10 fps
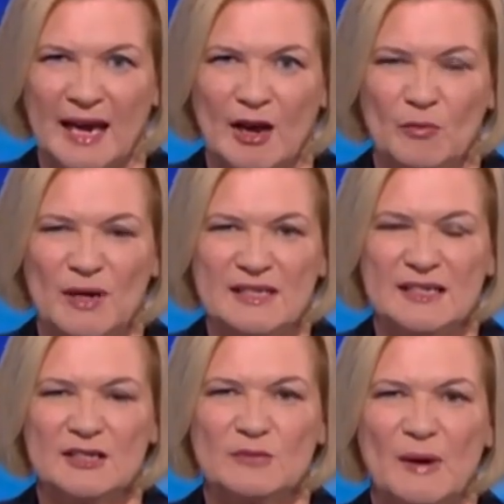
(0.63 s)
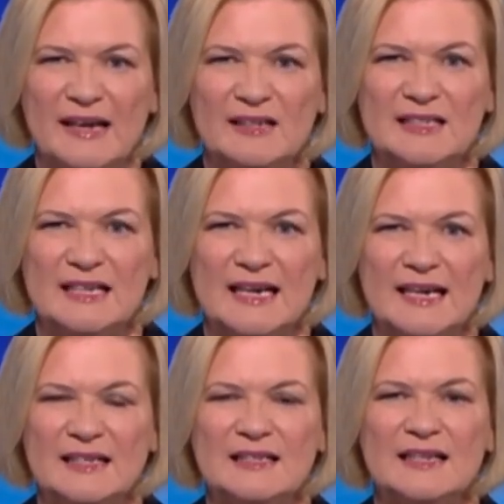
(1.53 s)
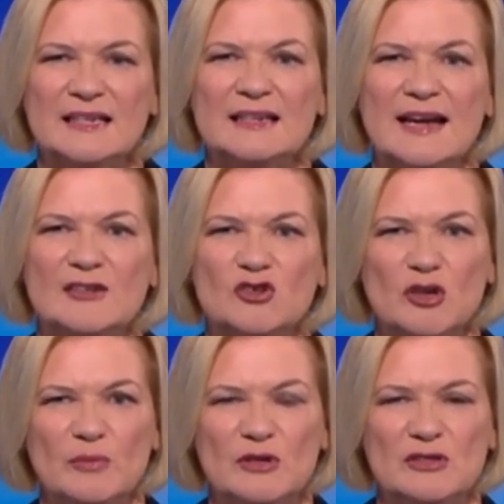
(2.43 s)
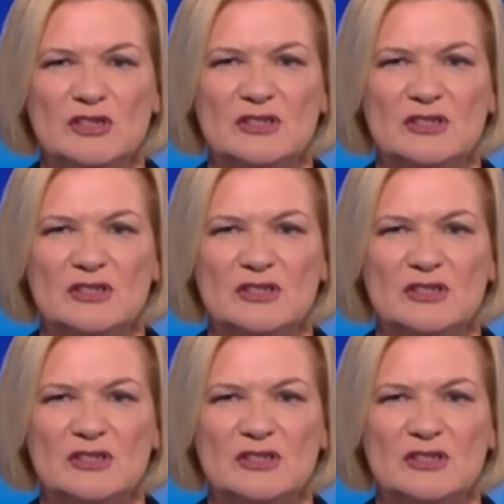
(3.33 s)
President Michael D. Higgins has led tributes